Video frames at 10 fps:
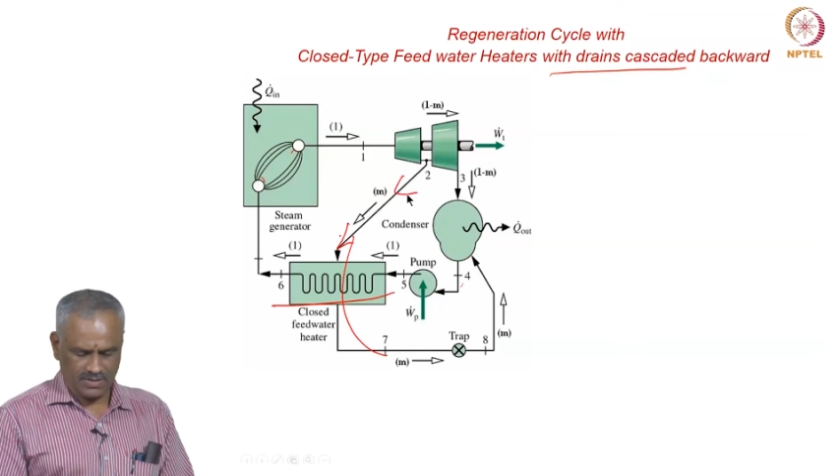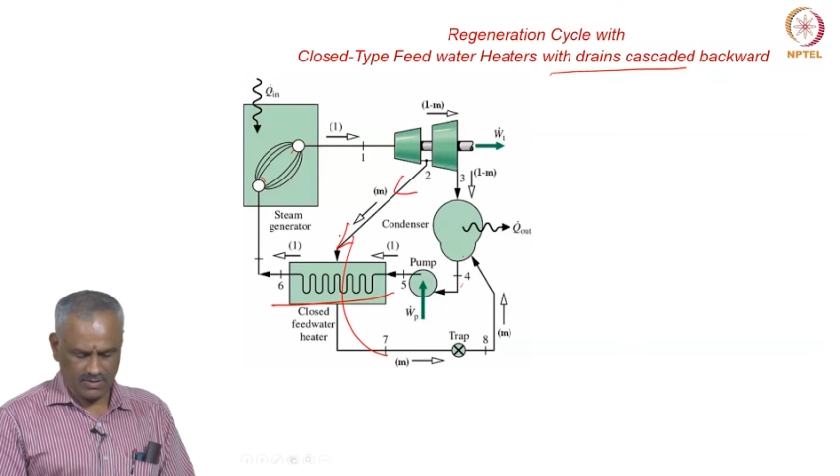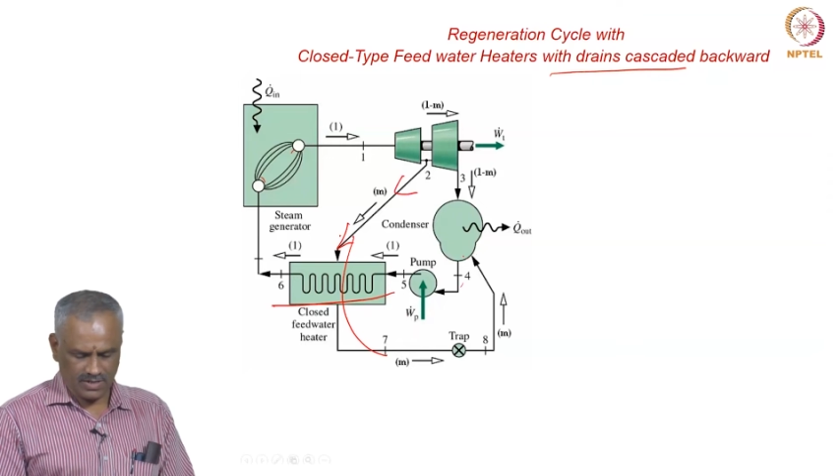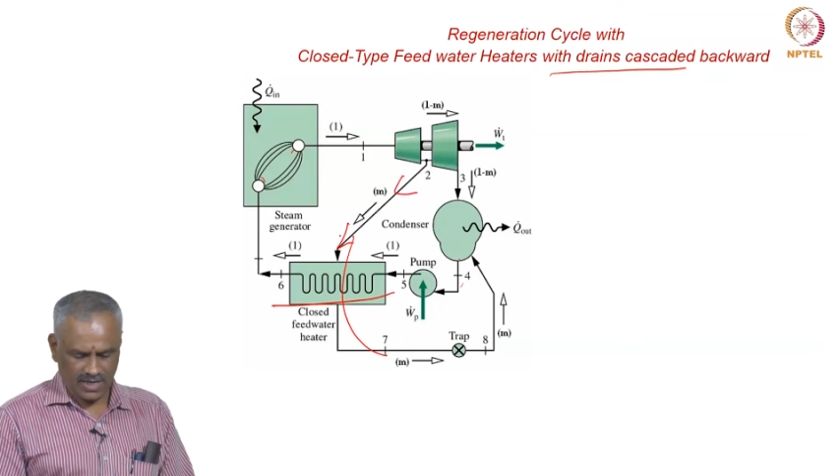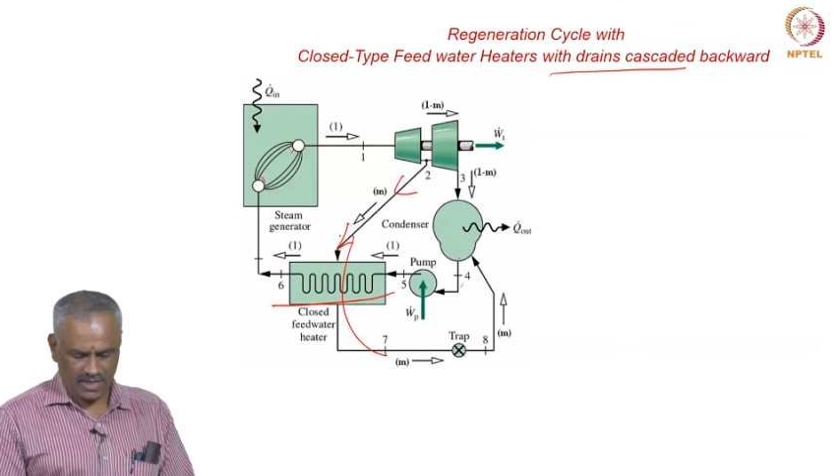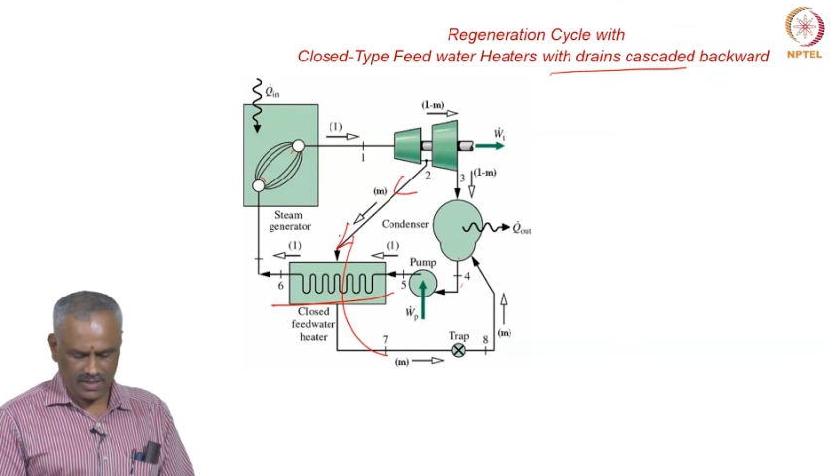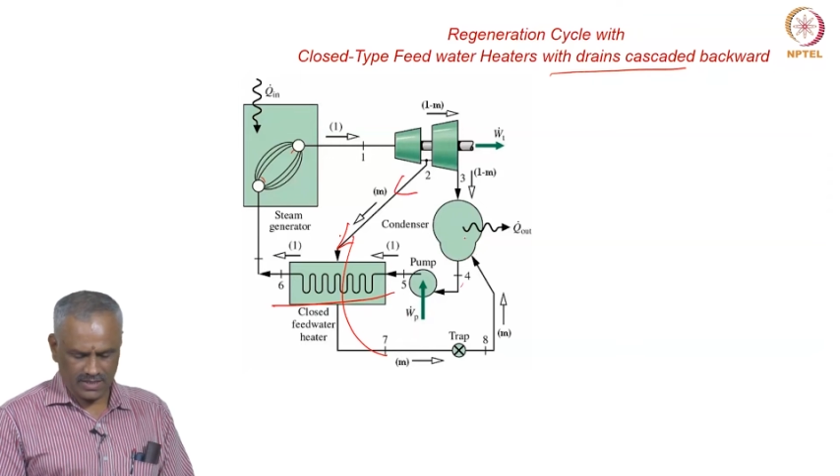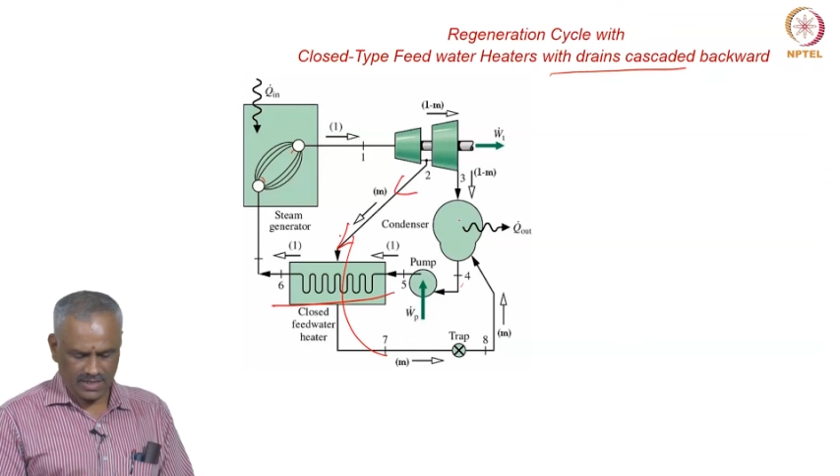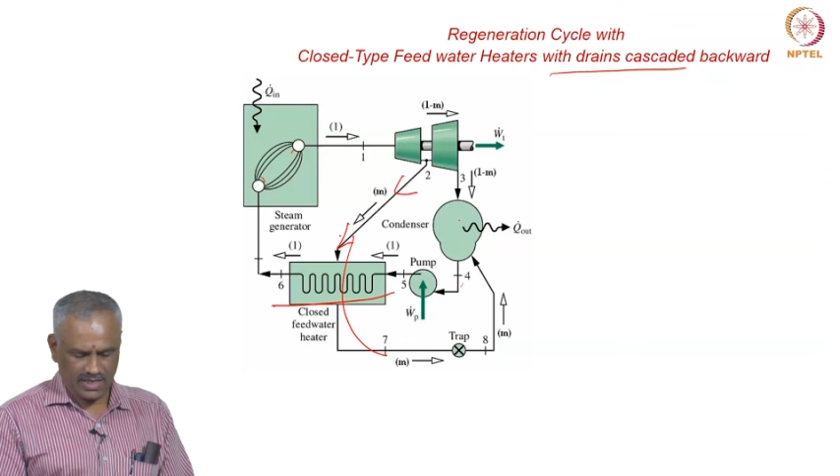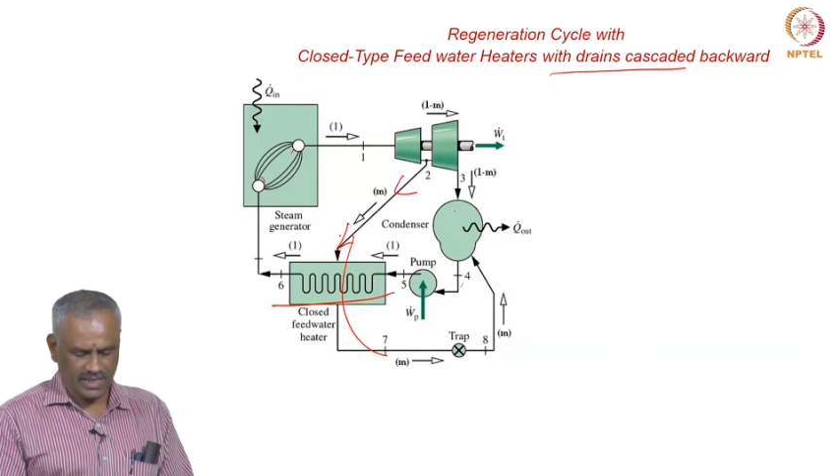Okay.
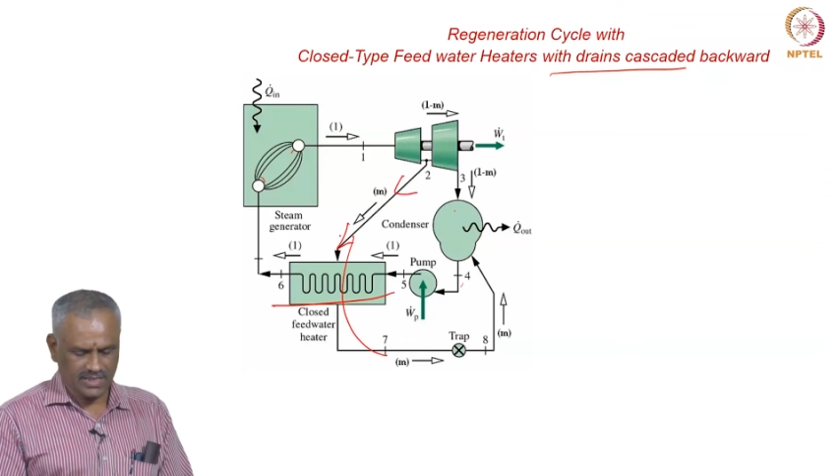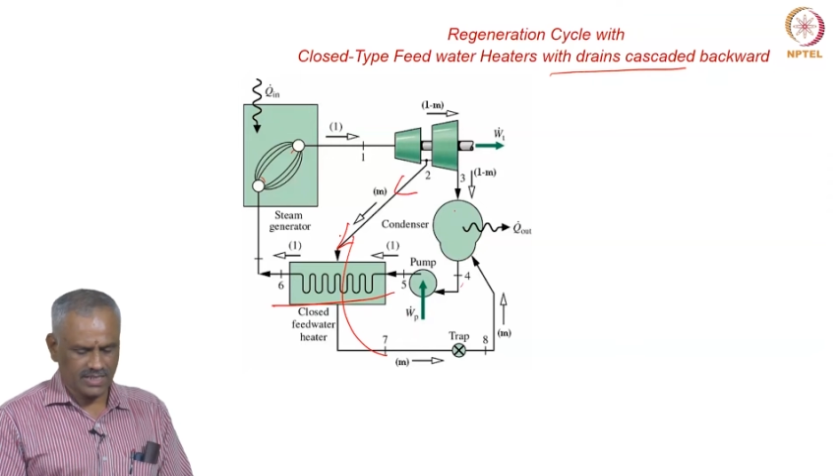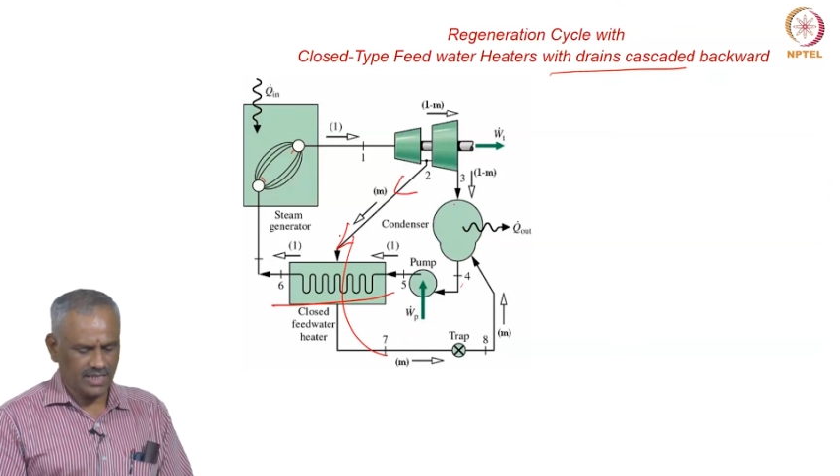Here it is a